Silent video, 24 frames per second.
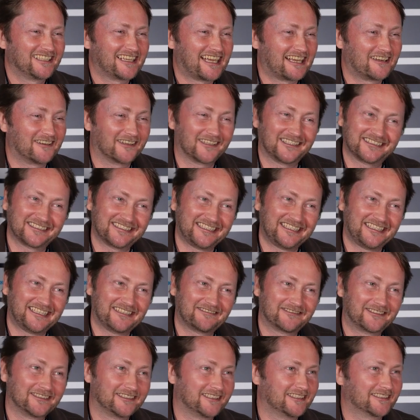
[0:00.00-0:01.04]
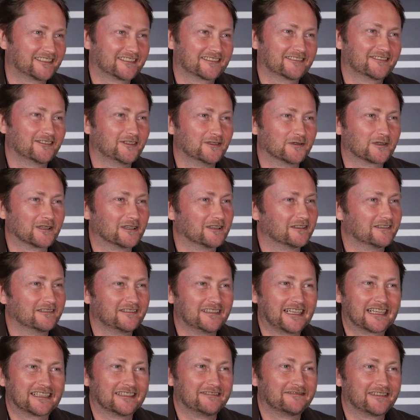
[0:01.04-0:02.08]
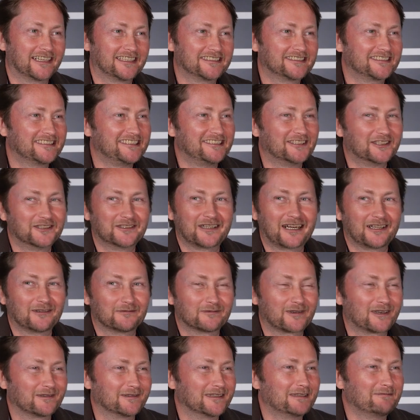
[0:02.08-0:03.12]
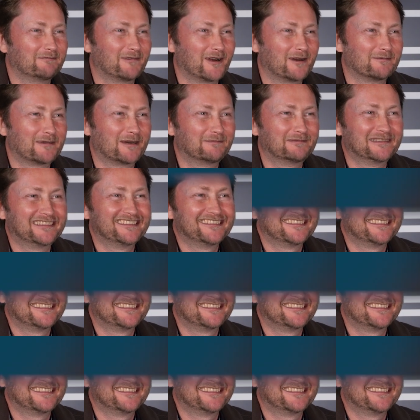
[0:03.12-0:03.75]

And honestly, if you just Google Netlify CEO, I'll probably pop up.